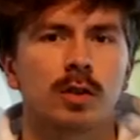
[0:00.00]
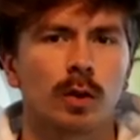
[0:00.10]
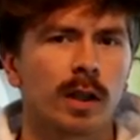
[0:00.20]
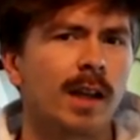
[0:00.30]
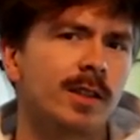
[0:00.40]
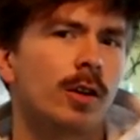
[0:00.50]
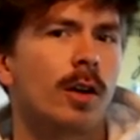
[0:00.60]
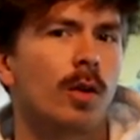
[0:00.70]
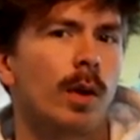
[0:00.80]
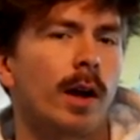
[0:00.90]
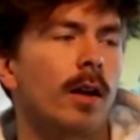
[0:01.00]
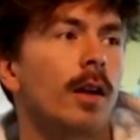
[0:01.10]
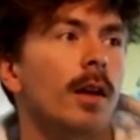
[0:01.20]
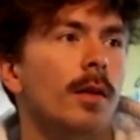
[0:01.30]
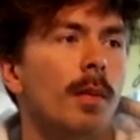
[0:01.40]
So in case you're
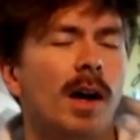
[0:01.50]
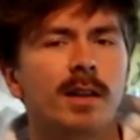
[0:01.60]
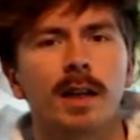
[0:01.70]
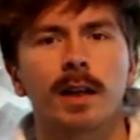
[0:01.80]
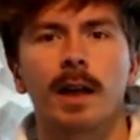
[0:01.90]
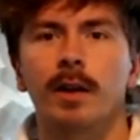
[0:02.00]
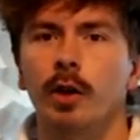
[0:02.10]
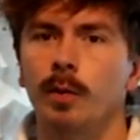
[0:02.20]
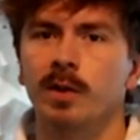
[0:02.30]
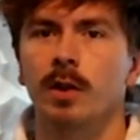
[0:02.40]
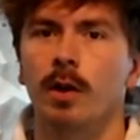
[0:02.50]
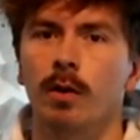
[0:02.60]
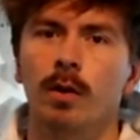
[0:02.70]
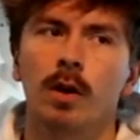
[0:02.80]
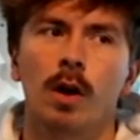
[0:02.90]
unaware, Montec and Dope
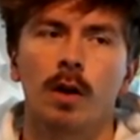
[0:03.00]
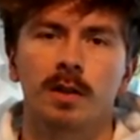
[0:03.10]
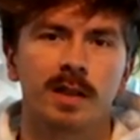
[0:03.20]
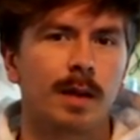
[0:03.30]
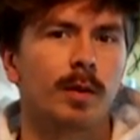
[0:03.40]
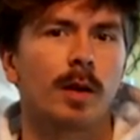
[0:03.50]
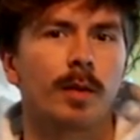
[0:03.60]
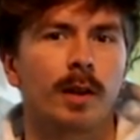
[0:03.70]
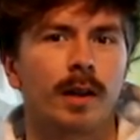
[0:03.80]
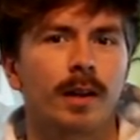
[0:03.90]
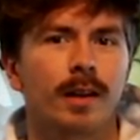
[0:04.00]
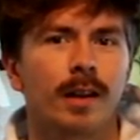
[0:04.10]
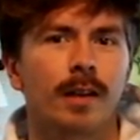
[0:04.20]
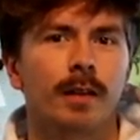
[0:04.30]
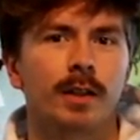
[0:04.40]
Snow are the same company,
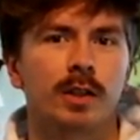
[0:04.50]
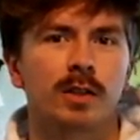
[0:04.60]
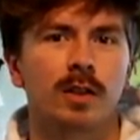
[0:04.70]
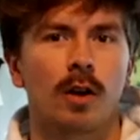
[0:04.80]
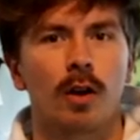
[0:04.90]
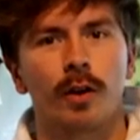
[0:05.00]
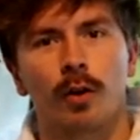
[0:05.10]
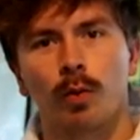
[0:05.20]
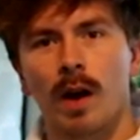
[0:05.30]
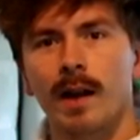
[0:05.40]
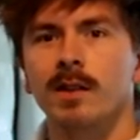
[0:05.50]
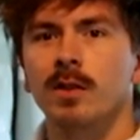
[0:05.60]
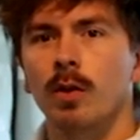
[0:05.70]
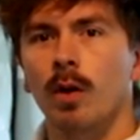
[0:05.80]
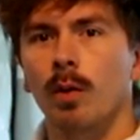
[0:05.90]
they just are under
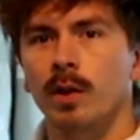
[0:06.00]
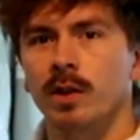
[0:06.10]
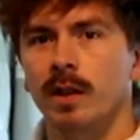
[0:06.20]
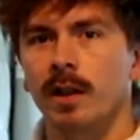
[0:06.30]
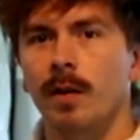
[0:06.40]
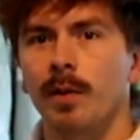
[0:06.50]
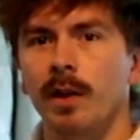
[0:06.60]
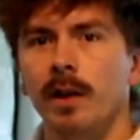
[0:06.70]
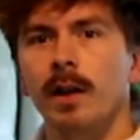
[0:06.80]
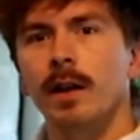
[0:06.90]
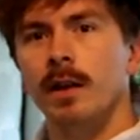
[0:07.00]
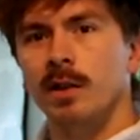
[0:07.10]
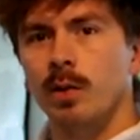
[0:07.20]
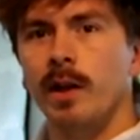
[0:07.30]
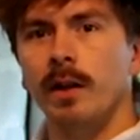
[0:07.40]
Ridestore, which is a company in
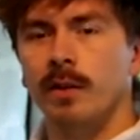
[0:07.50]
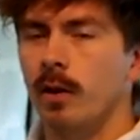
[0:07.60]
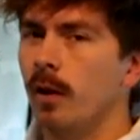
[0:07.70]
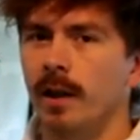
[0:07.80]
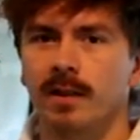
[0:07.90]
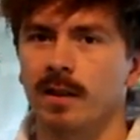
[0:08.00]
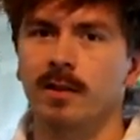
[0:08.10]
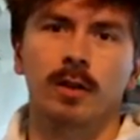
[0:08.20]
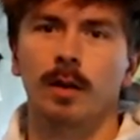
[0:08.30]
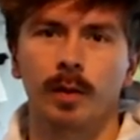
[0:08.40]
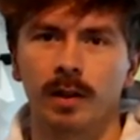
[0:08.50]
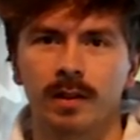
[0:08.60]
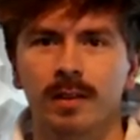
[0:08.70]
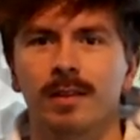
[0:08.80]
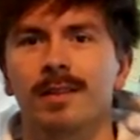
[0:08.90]
Sweden. So they're like sister companies.
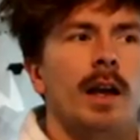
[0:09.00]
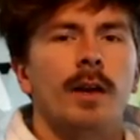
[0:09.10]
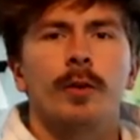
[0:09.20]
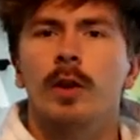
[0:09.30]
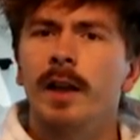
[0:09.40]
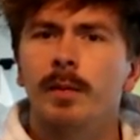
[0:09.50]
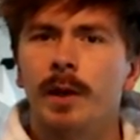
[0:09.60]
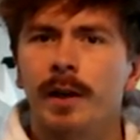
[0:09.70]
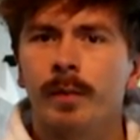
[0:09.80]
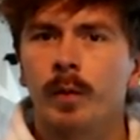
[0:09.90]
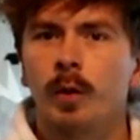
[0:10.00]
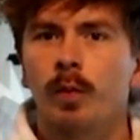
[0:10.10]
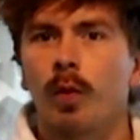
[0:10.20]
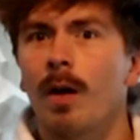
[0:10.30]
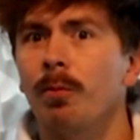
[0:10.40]
And if you're like me, you
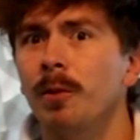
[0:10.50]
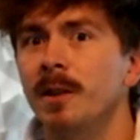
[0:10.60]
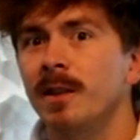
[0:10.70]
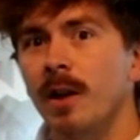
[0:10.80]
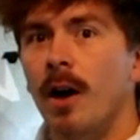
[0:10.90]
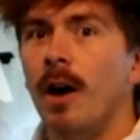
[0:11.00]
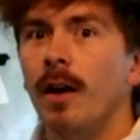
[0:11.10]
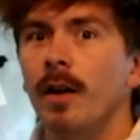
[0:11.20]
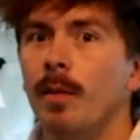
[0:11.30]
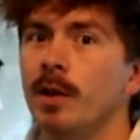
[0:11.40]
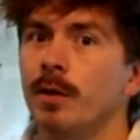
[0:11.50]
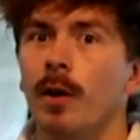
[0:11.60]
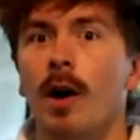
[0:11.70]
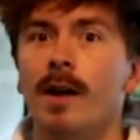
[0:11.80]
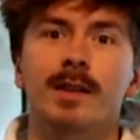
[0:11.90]
probably saw a bunch
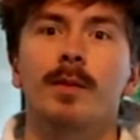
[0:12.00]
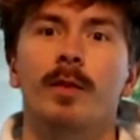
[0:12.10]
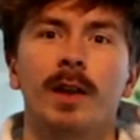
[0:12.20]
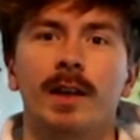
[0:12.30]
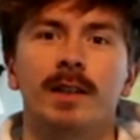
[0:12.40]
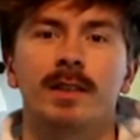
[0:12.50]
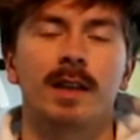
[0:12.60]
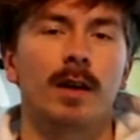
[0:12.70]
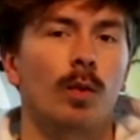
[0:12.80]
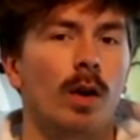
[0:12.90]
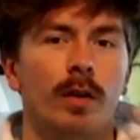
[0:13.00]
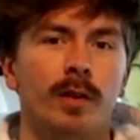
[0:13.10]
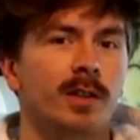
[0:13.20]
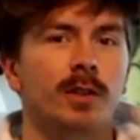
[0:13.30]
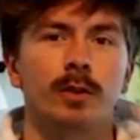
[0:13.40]
of awesome things that one
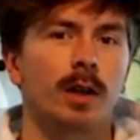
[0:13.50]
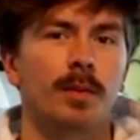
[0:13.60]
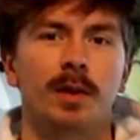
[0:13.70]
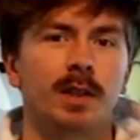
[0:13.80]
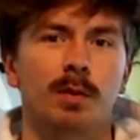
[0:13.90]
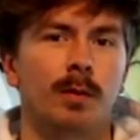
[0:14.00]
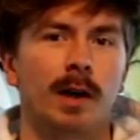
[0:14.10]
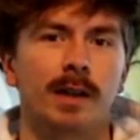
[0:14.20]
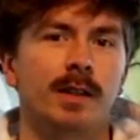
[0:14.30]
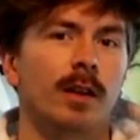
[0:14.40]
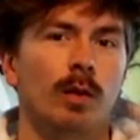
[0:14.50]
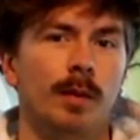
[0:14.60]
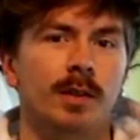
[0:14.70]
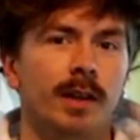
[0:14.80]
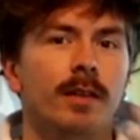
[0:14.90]
of these two companies provides on their
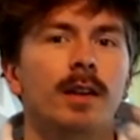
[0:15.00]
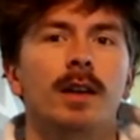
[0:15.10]
website.